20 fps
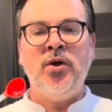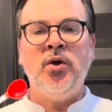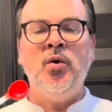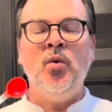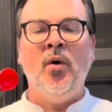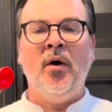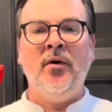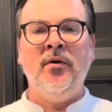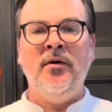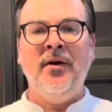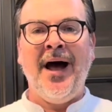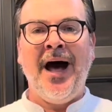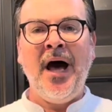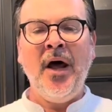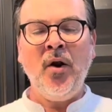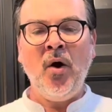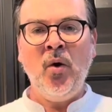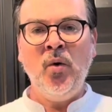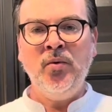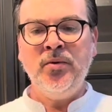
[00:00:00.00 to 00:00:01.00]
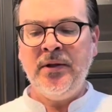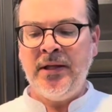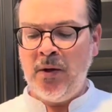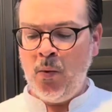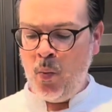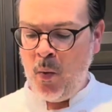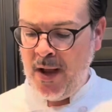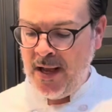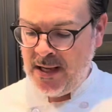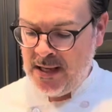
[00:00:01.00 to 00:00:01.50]
you are not only
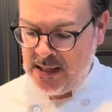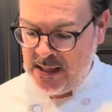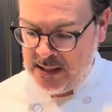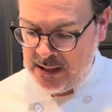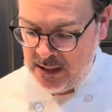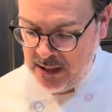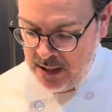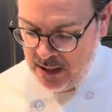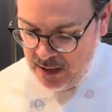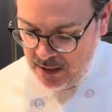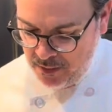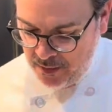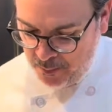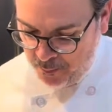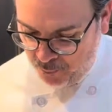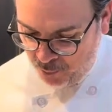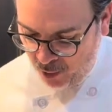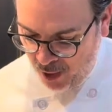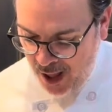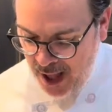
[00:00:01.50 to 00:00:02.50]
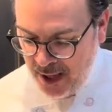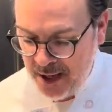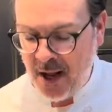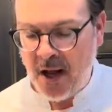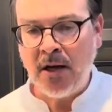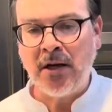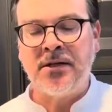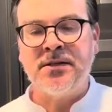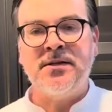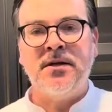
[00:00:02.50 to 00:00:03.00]
weighing the
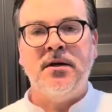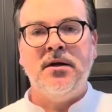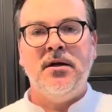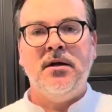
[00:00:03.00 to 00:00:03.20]
product